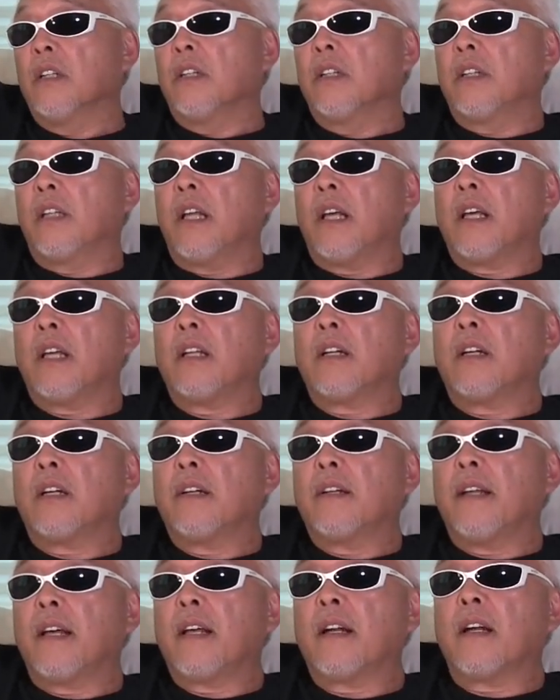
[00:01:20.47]
They
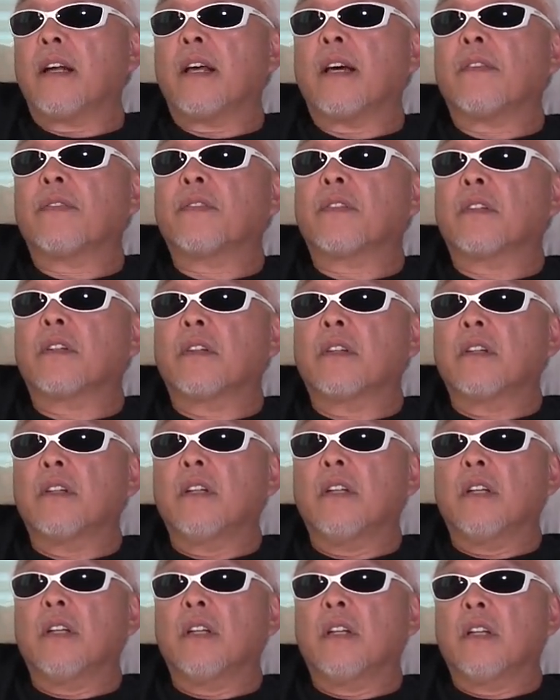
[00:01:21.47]
they left
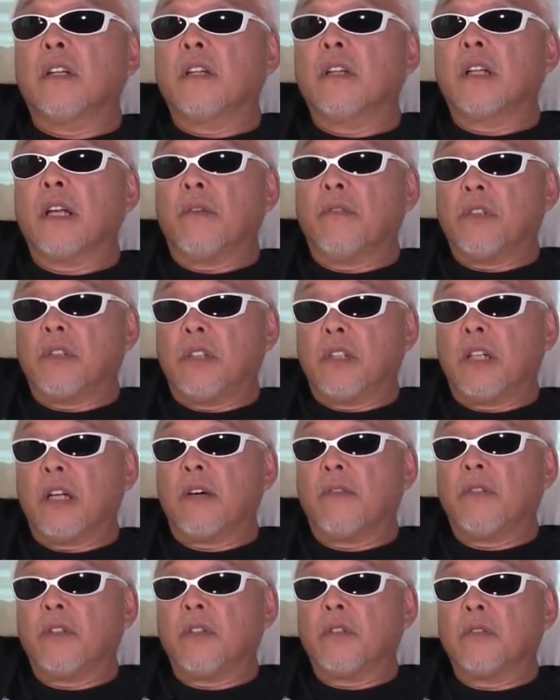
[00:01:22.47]

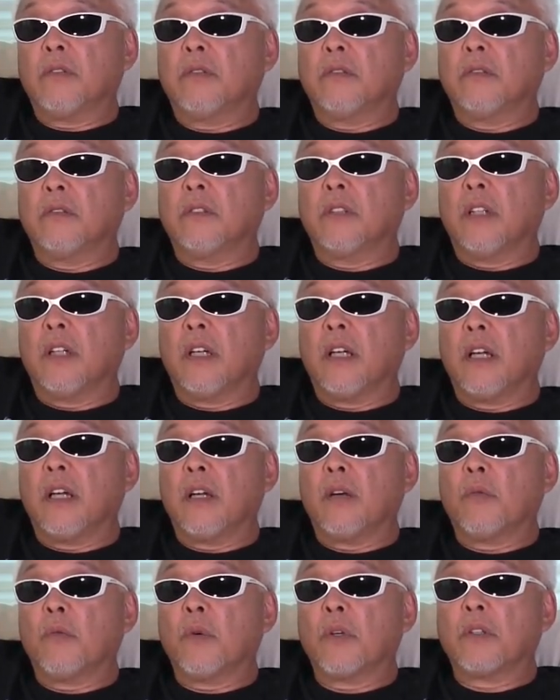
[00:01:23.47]
WCW
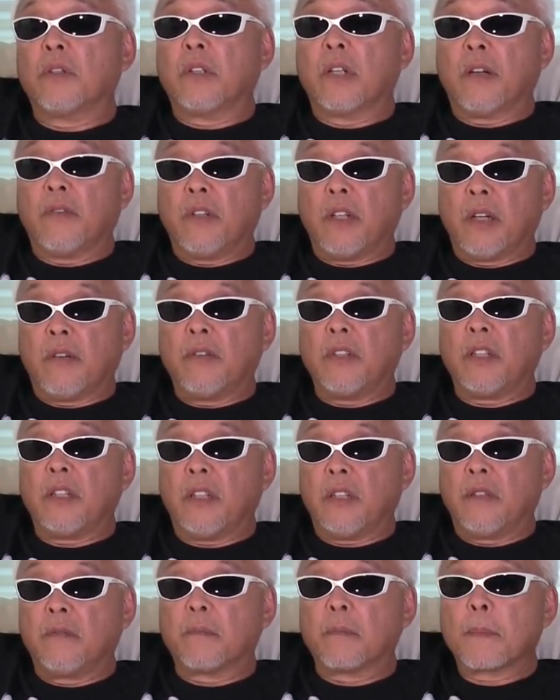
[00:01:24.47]
and went to
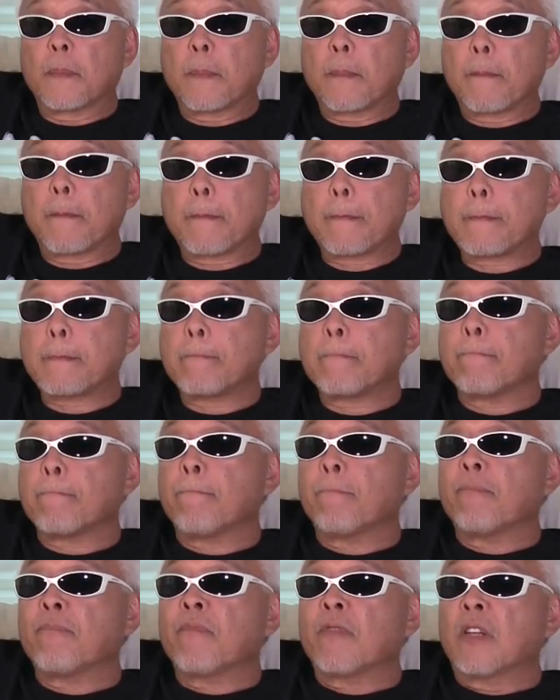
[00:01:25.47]
WWE.
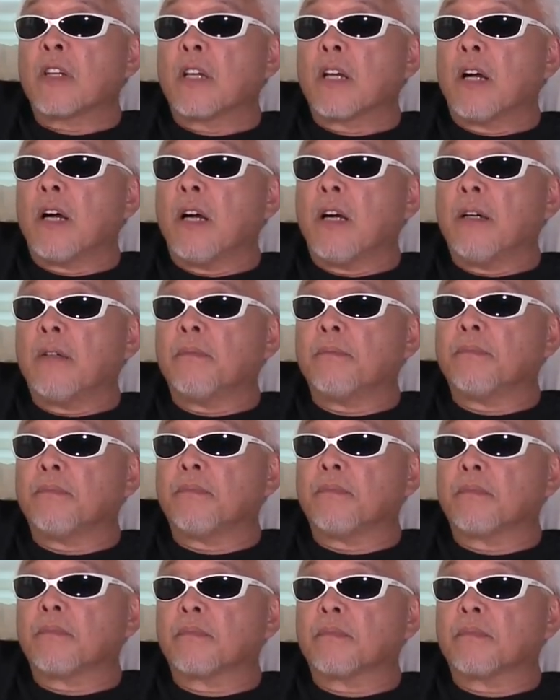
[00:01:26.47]
Um,